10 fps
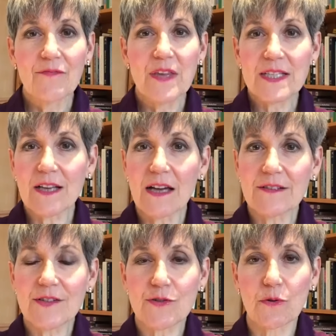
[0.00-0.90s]
This kind
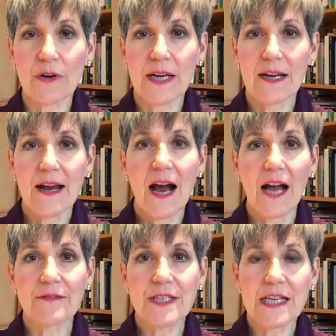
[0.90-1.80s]
of story
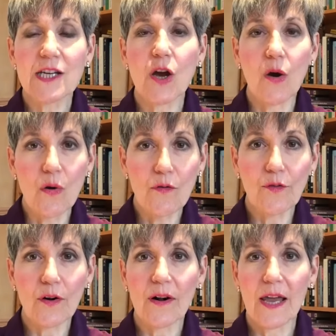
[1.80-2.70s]
I've seen
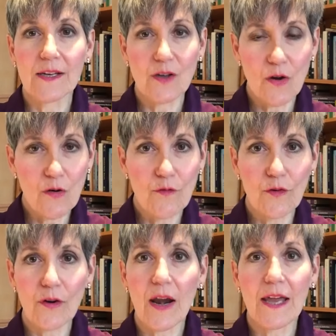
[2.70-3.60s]
over and
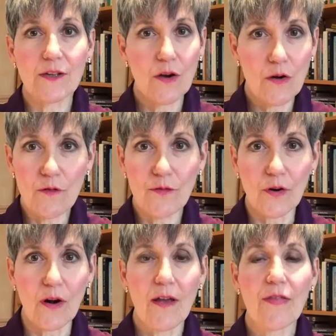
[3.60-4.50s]
over and
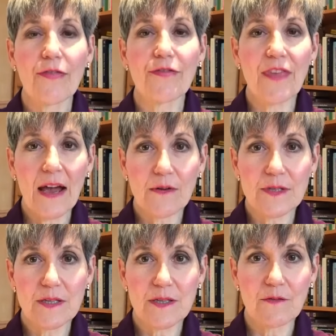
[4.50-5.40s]
over,
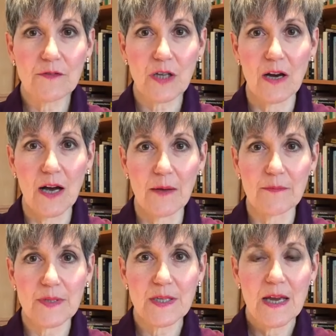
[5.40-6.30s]
thousands of
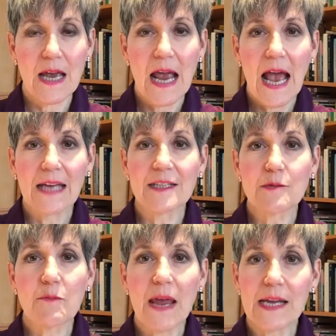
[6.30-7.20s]
times. And it's
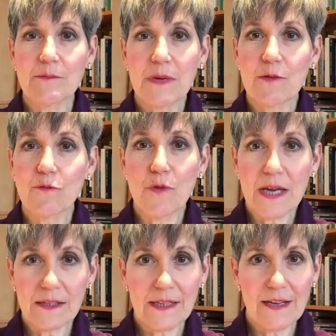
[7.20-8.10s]
made me
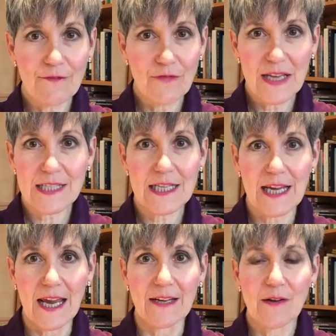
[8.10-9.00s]
really
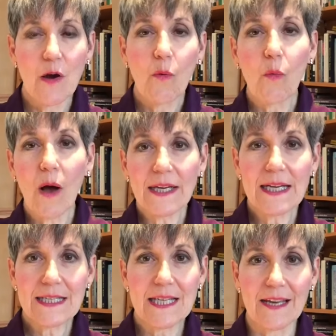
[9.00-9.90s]
investigate, what
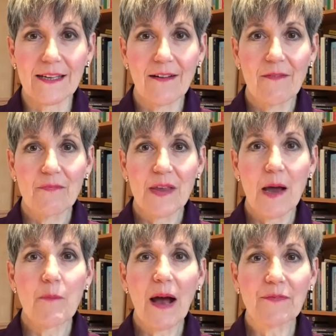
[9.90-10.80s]
is it
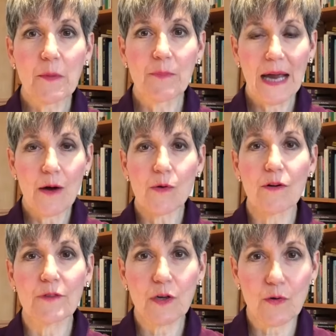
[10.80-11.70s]
about the power
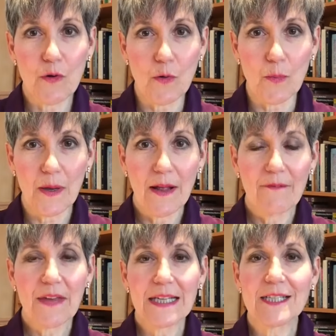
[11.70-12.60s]
of a group
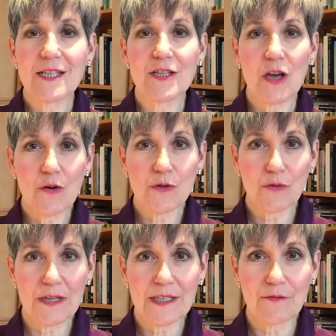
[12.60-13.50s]
that is so
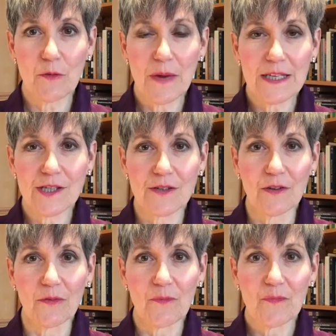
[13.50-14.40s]
transformational?